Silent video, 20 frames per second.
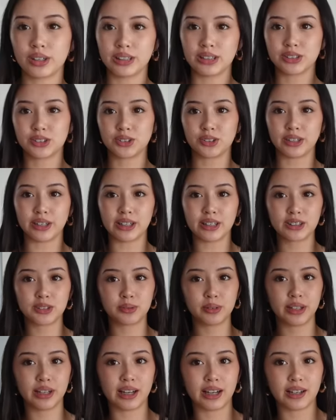Okay, so next
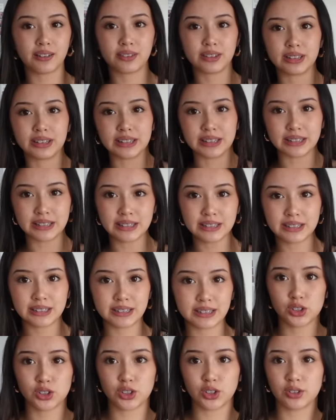we have this.
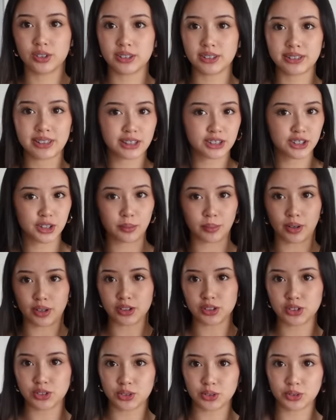So this is actually a
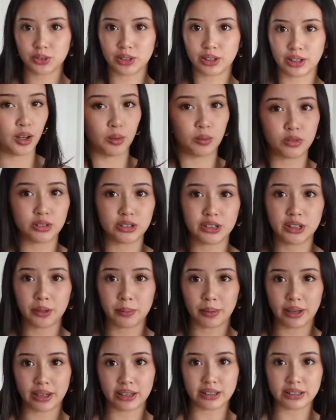bodysuit. I'm holding the
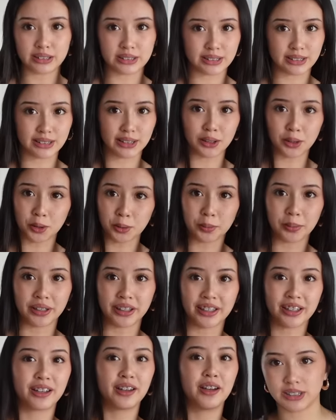back because it's a little
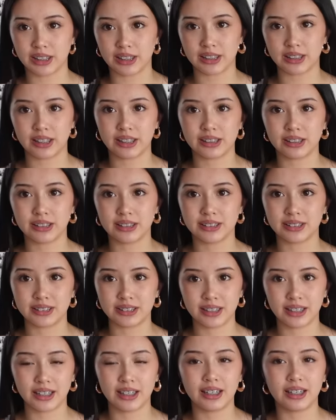big. kind of like
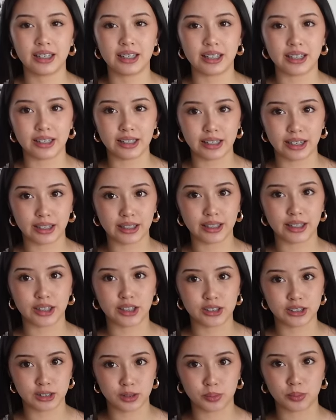this again
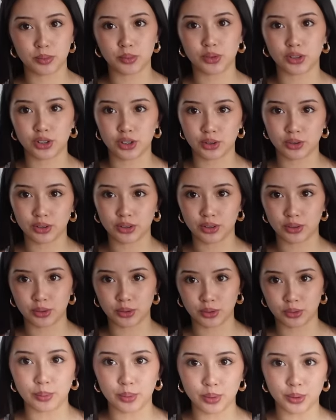like simple cute
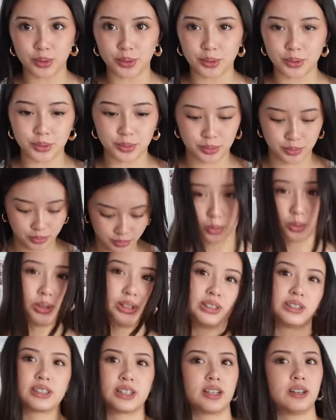little bow
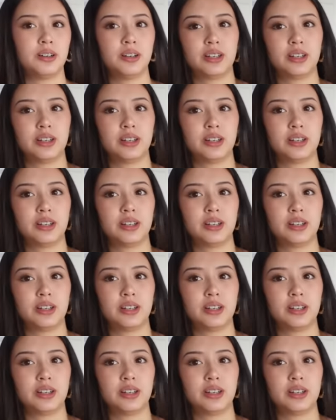pointelle.